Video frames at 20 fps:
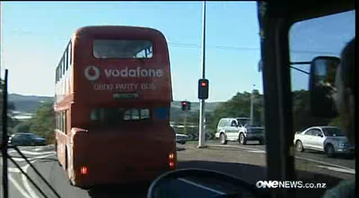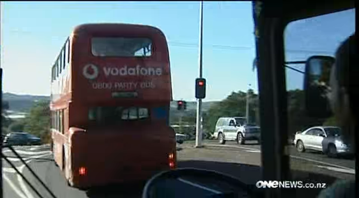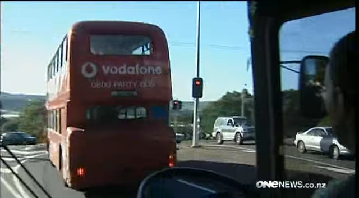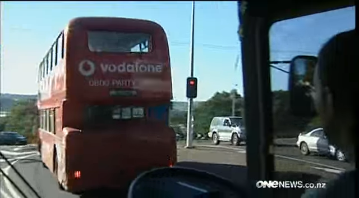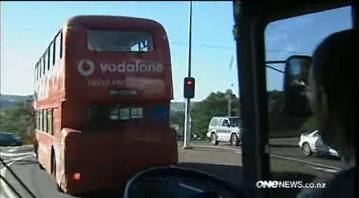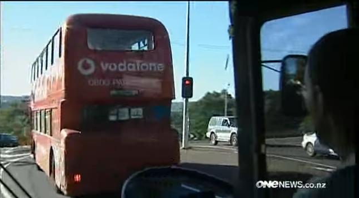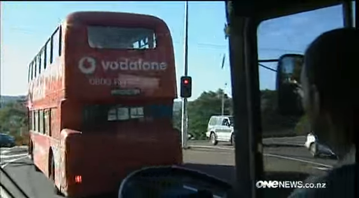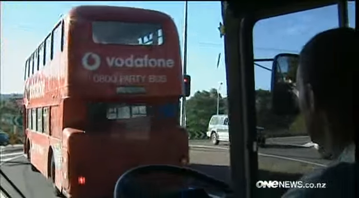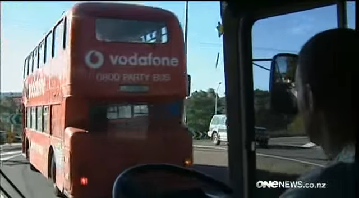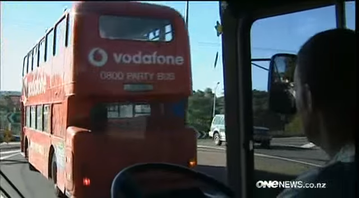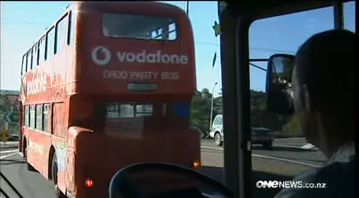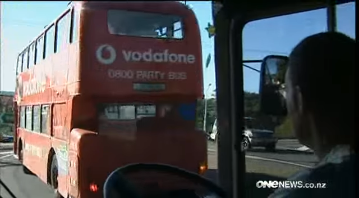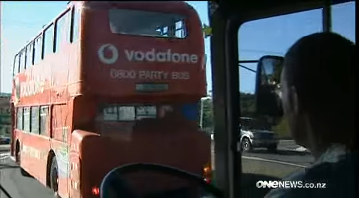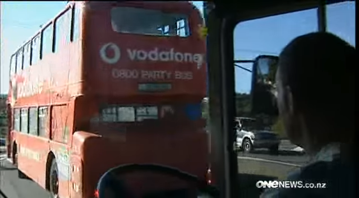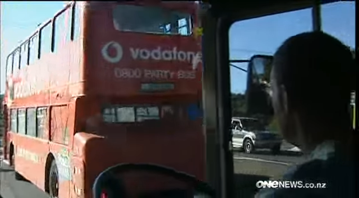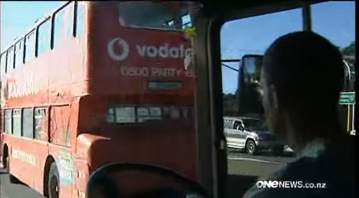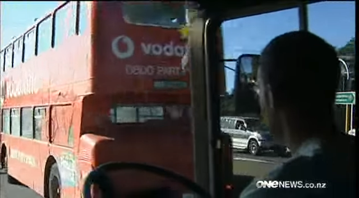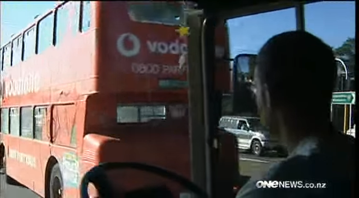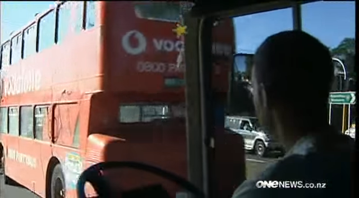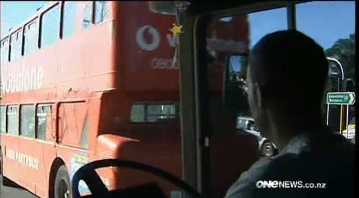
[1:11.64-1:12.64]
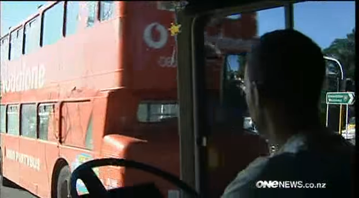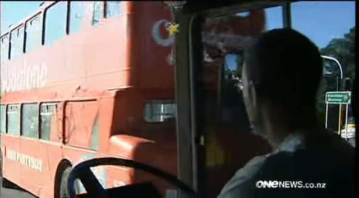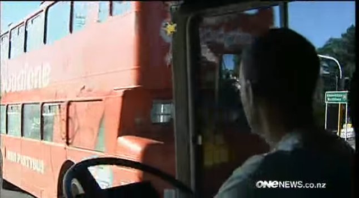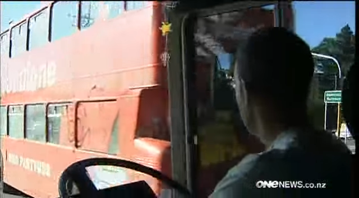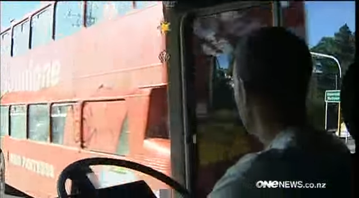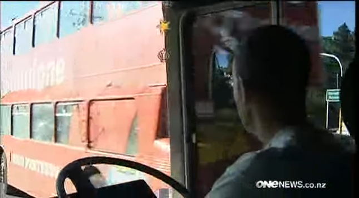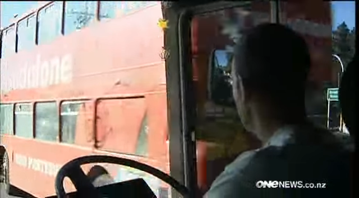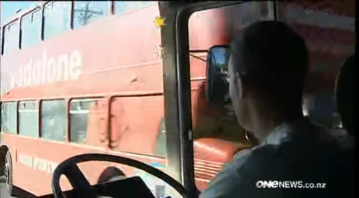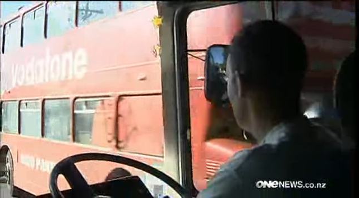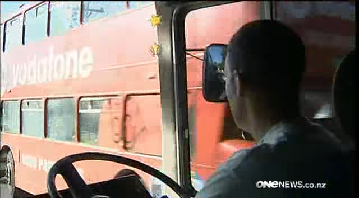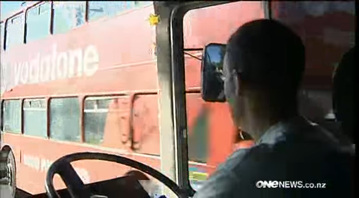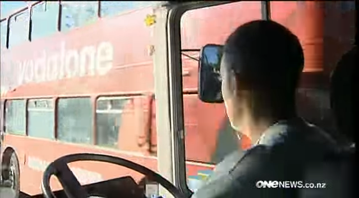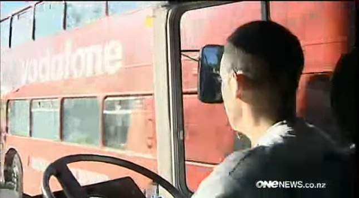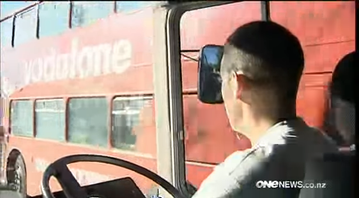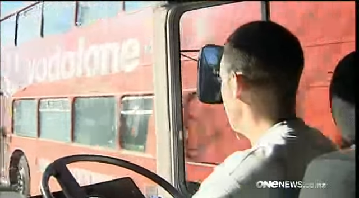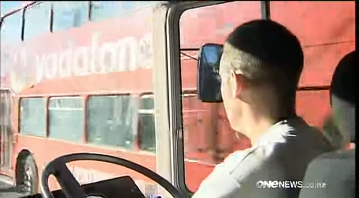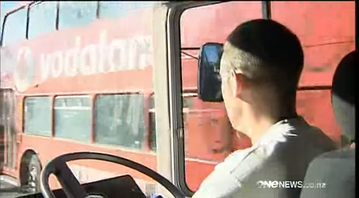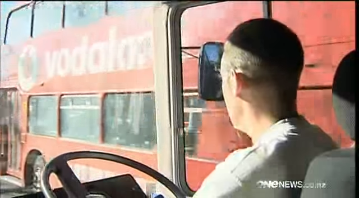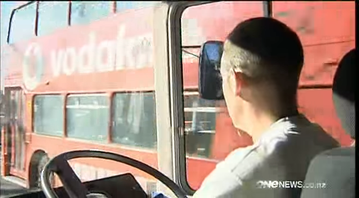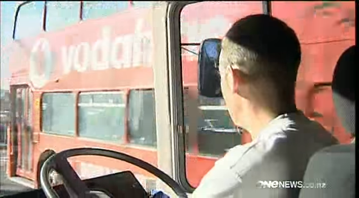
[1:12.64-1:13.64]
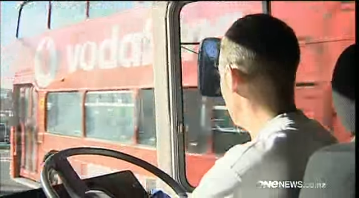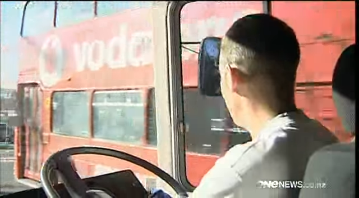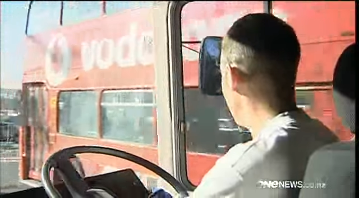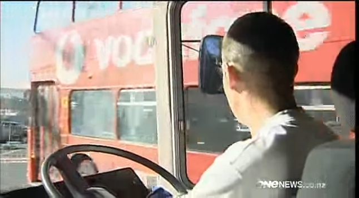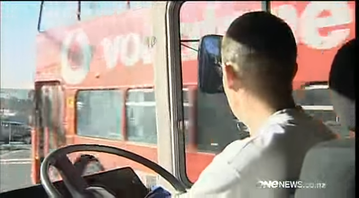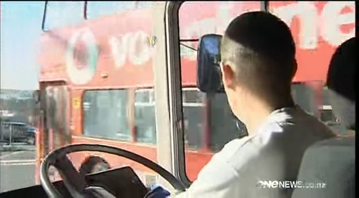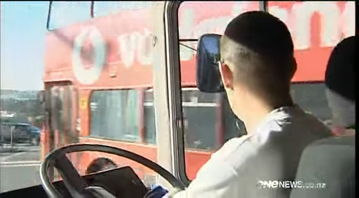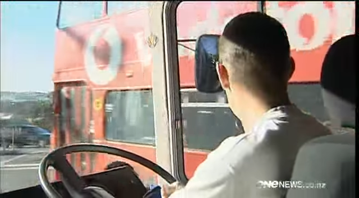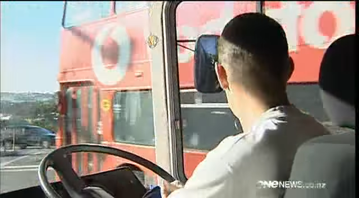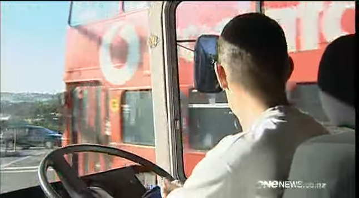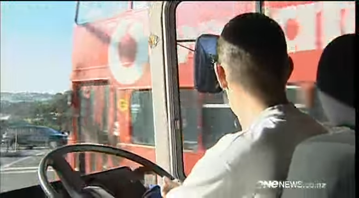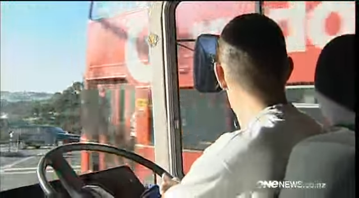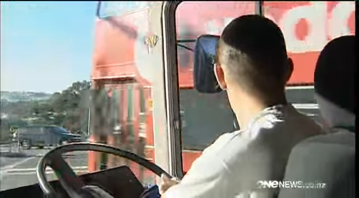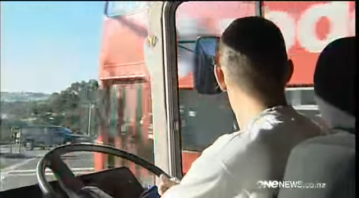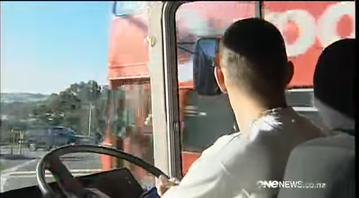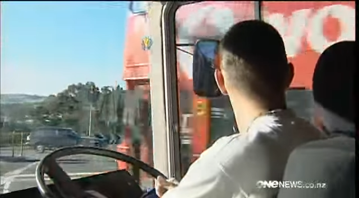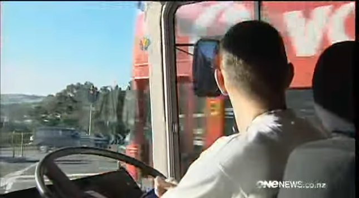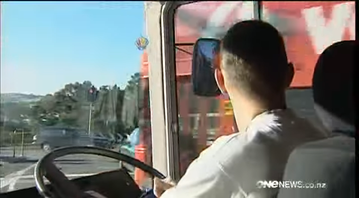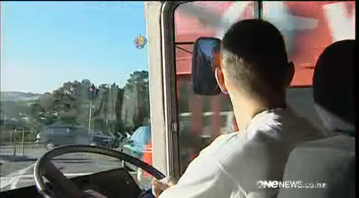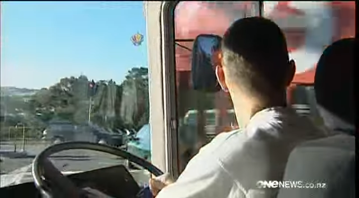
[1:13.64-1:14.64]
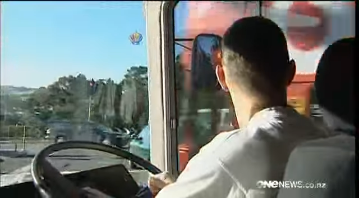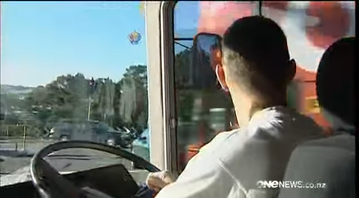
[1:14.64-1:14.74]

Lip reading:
(no speaker visible)